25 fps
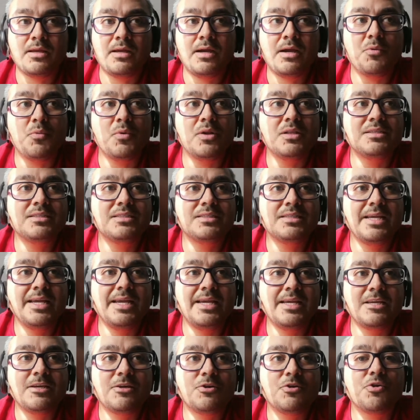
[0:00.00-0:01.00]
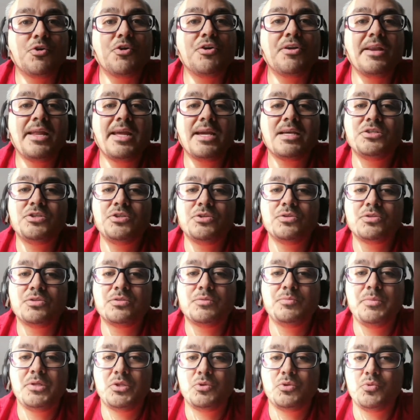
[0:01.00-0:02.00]
I will say,
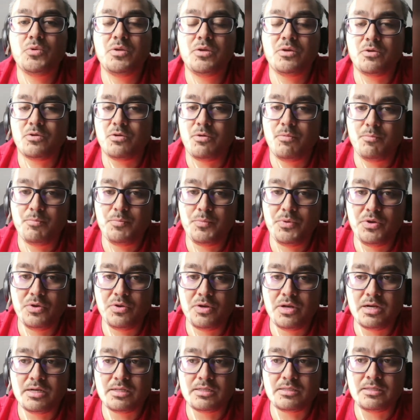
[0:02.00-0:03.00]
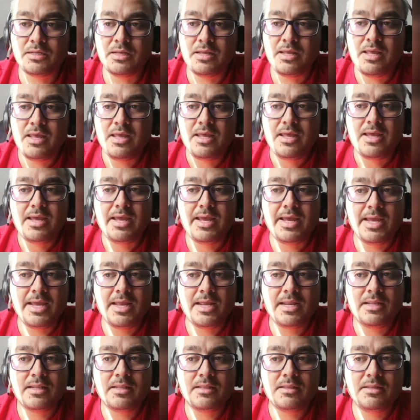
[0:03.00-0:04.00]
connections between computers.
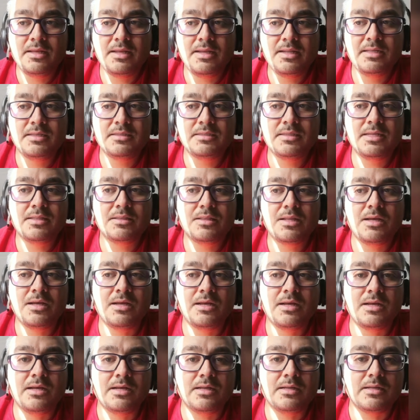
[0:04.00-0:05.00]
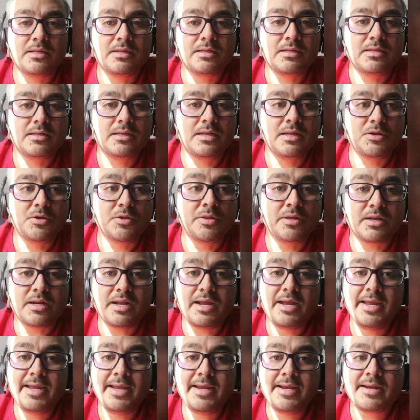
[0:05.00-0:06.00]
And there is that another
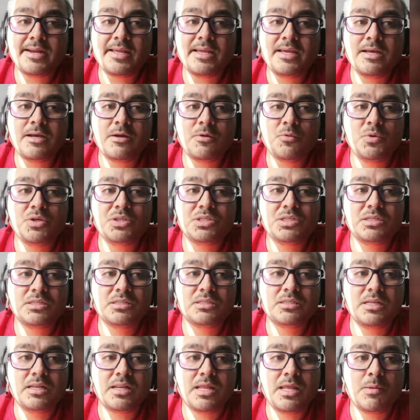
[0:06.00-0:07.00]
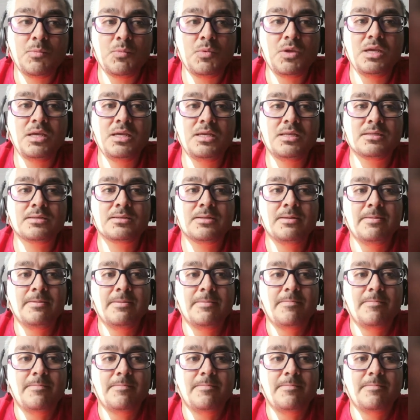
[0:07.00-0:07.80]
area, which is the name is